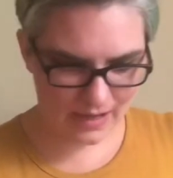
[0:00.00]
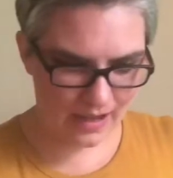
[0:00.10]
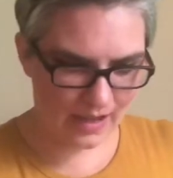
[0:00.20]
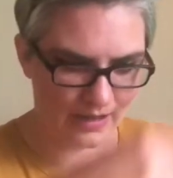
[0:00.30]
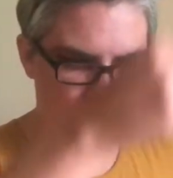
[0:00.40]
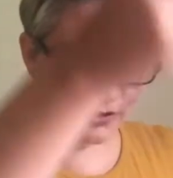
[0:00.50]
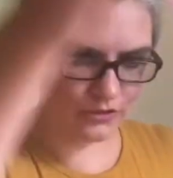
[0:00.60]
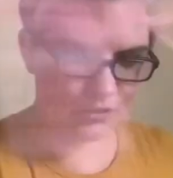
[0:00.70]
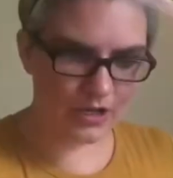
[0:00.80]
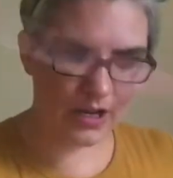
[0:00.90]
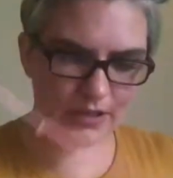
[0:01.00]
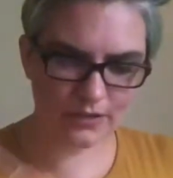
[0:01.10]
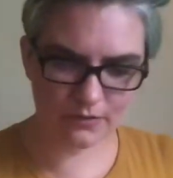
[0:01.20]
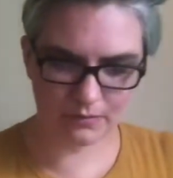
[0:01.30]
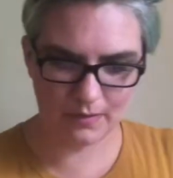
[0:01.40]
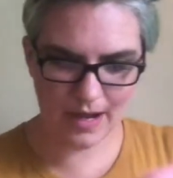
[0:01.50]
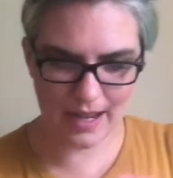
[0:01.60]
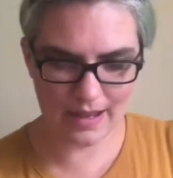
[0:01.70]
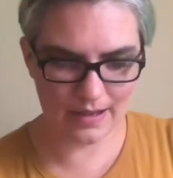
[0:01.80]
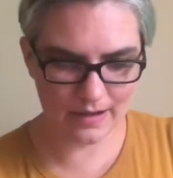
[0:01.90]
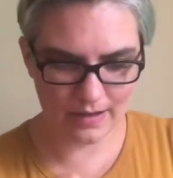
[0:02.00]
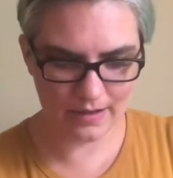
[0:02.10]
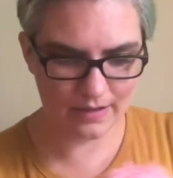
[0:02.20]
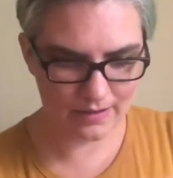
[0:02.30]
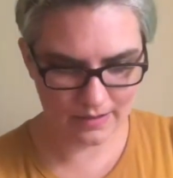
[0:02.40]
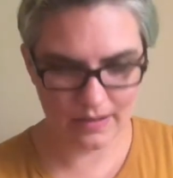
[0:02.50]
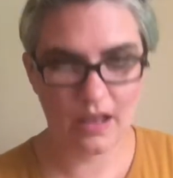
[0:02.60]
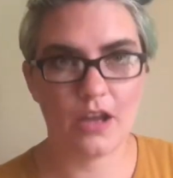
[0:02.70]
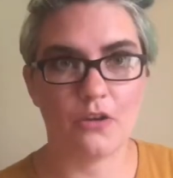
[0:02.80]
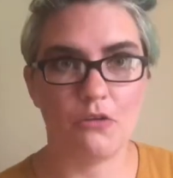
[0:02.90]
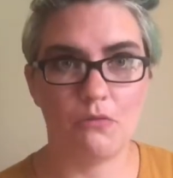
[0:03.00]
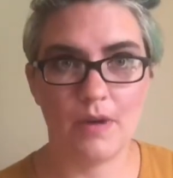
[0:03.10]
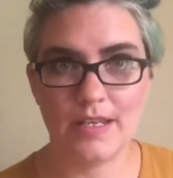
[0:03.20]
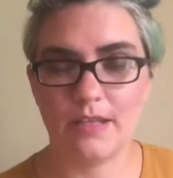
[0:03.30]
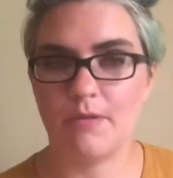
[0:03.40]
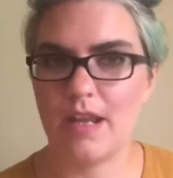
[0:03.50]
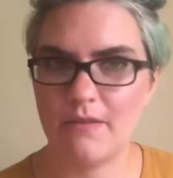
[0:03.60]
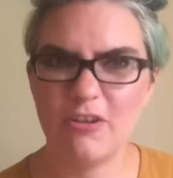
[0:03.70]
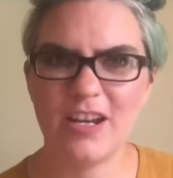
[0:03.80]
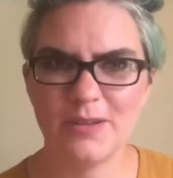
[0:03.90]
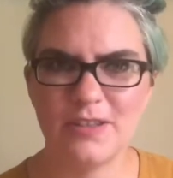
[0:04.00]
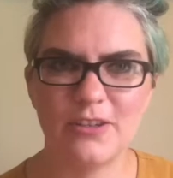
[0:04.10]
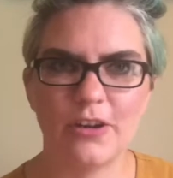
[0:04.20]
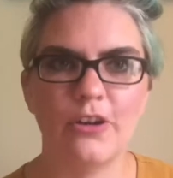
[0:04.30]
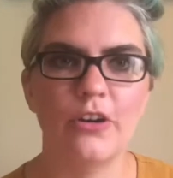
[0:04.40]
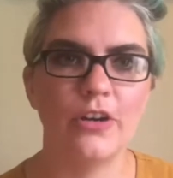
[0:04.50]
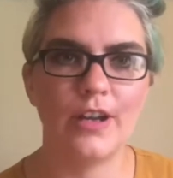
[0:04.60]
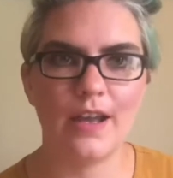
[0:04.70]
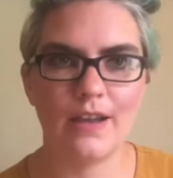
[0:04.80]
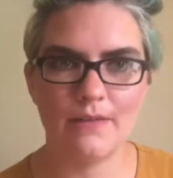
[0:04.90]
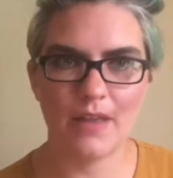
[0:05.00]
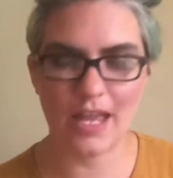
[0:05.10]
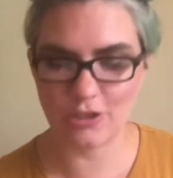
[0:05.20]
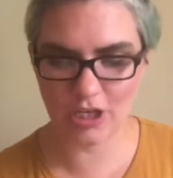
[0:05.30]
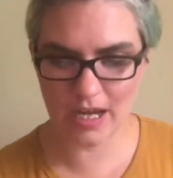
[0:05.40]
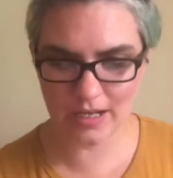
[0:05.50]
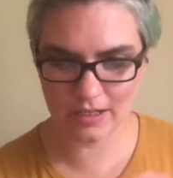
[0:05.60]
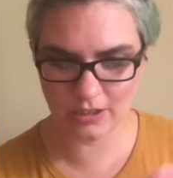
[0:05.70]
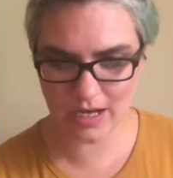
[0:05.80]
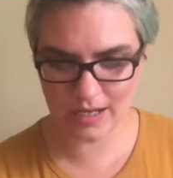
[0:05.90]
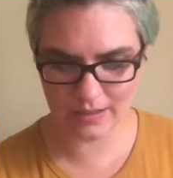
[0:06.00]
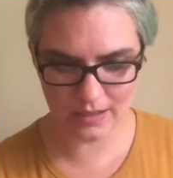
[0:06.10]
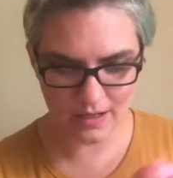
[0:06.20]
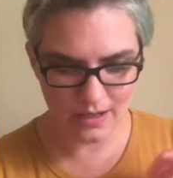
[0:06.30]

I just read a crazy one. Have you guys heard of Educated yet?